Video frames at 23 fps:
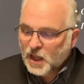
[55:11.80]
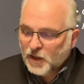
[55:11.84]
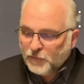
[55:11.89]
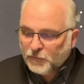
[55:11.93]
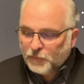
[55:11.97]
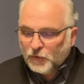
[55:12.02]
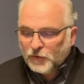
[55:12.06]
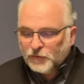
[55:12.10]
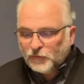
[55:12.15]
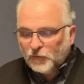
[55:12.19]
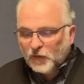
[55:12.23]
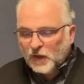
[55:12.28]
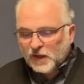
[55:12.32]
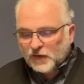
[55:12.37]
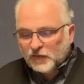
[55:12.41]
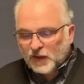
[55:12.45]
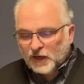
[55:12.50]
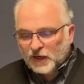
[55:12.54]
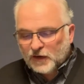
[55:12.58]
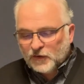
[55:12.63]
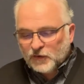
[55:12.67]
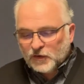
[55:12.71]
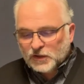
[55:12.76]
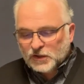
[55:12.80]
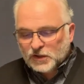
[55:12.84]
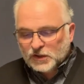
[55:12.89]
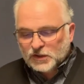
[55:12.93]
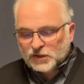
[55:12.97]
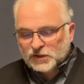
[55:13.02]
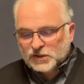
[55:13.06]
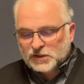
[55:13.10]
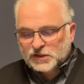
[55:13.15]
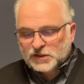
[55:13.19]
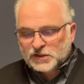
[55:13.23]
The third thing that I
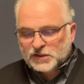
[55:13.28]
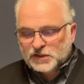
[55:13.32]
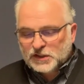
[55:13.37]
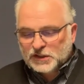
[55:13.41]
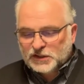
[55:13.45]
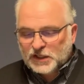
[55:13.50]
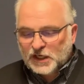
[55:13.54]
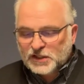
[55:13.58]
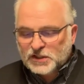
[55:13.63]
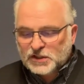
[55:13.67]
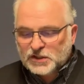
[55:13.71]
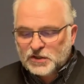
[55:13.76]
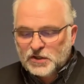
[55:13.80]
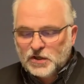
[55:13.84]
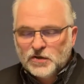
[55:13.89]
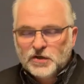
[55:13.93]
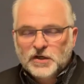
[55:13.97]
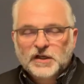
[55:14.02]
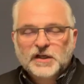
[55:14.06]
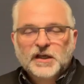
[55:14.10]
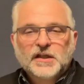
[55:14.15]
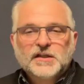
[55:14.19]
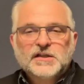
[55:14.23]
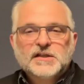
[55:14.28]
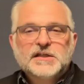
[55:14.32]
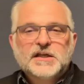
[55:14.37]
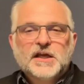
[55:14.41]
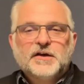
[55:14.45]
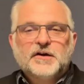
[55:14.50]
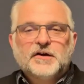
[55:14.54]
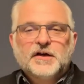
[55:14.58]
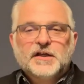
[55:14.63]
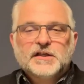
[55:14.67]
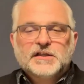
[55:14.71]
would suggest to you to
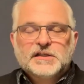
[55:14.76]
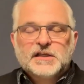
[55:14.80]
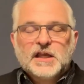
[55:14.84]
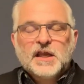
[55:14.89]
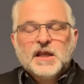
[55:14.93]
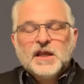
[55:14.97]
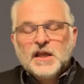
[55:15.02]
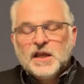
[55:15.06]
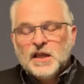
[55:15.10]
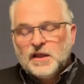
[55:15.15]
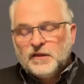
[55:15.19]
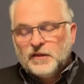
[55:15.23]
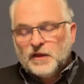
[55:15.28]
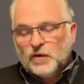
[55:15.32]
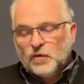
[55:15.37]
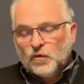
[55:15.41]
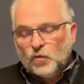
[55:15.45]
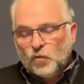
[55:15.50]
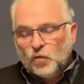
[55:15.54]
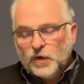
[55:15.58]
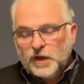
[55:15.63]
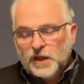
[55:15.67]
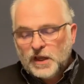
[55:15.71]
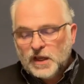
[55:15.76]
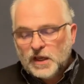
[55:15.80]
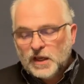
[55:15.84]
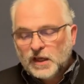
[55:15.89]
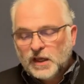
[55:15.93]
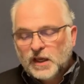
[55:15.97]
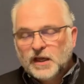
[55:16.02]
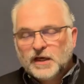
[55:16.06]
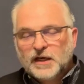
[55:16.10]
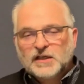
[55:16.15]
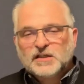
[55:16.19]
consider is that
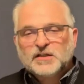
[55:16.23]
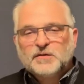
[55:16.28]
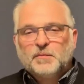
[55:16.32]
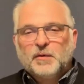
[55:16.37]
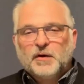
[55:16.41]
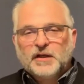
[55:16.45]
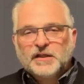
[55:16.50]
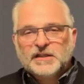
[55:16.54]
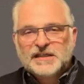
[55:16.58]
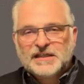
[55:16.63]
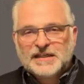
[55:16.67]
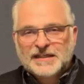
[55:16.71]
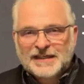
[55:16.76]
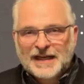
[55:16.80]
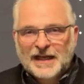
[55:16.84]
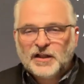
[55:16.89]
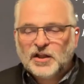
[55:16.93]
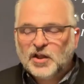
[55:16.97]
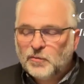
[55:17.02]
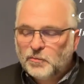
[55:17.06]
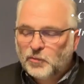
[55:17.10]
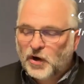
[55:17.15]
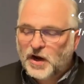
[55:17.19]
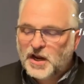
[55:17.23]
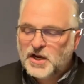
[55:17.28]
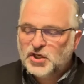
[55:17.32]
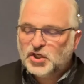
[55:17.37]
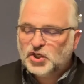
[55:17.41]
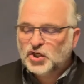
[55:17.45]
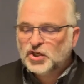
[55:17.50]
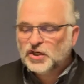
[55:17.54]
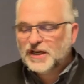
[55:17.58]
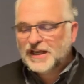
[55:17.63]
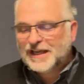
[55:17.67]
we can experience
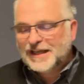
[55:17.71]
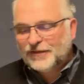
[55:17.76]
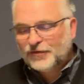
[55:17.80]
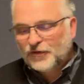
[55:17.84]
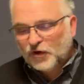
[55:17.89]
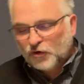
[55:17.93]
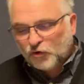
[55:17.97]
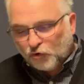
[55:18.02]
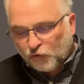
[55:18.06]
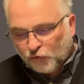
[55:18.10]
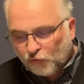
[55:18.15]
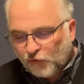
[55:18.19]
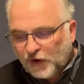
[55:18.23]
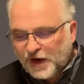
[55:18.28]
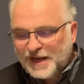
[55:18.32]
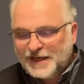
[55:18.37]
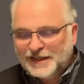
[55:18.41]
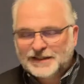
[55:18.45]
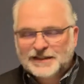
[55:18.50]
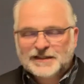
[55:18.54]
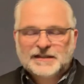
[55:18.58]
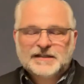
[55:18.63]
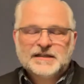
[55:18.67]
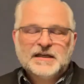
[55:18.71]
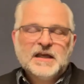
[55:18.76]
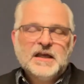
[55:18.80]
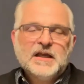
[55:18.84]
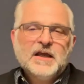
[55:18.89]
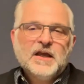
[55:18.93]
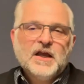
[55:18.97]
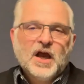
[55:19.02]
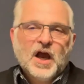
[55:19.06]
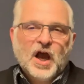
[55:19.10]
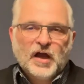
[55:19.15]
celebration in the grace
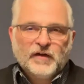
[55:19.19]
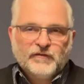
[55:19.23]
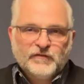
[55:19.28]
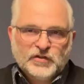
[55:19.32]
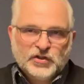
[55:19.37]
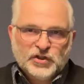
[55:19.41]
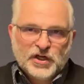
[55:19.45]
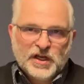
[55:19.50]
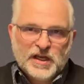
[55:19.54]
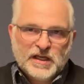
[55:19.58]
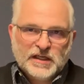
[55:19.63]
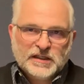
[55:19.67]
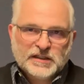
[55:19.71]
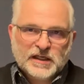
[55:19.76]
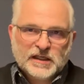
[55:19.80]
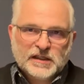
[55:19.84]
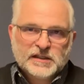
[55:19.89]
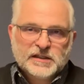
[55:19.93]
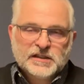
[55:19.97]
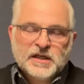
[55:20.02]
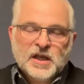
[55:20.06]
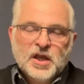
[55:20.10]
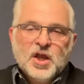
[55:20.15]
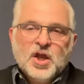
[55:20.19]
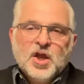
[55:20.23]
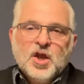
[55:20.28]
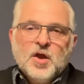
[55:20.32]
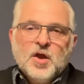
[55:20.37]
of Jesus.